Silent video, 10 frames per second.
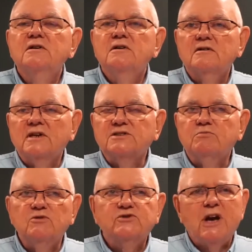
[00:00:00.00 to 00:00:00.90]
That's
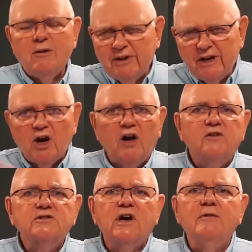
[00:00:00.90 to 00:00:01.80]
most common. There are
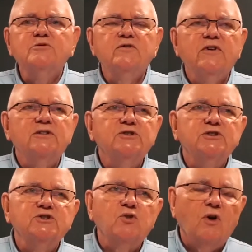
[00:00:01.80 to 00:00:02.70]
other types of energy
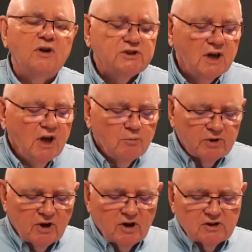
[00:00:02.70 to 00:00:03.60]
storage,
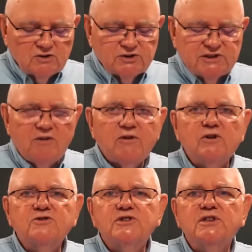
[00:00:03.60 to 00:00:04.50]
but Article
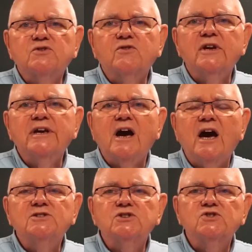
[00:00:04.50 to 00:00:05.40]
706 really
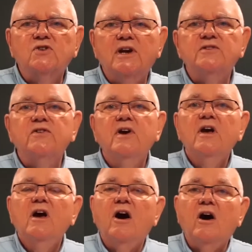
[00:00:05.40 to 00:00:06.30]
concentrates
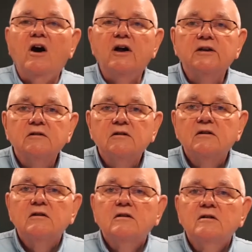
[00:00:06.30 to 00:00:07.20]
on
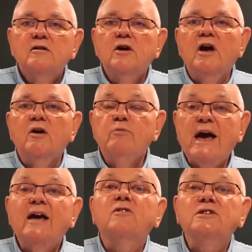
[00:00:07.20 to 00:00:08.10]

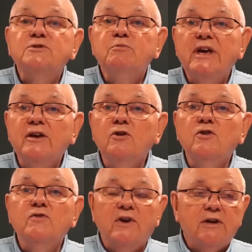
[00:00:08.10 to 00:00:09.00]
batteries being
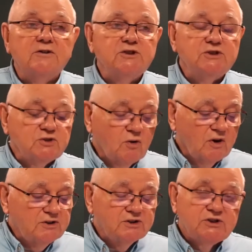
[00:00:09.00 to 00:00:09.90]
used for energy
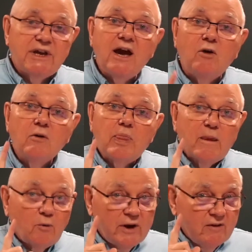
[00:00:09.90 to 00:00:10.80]
storage. Now,
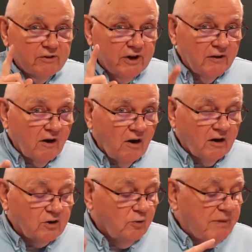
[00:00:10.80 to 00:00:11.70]
we have another
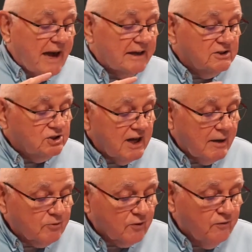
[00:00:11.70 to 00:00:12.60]
article back in
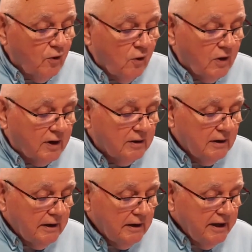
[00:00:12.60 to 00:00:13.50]
Chapter 4,
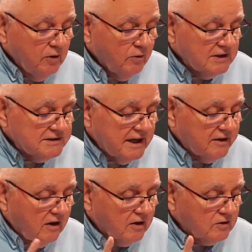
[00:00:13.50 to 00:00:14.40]
and what is that?
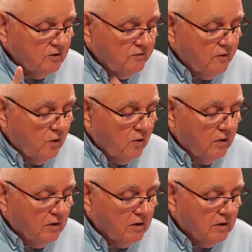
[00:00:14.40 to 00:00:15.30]
Article
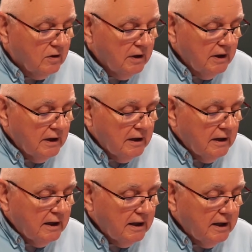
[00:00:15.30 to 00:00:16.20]

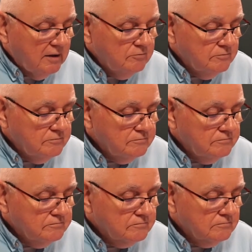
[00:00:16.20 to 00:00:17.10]

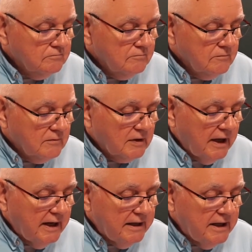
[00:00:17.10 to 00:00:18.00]

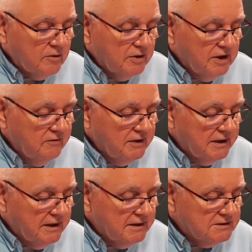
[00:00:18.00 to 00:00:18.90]
480, I believe it
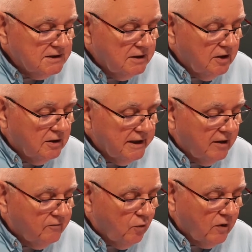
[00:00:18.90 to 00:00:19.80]
is.
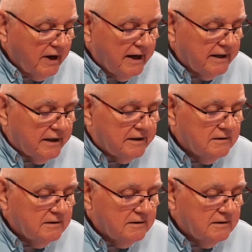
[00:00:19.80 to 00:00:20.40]
480,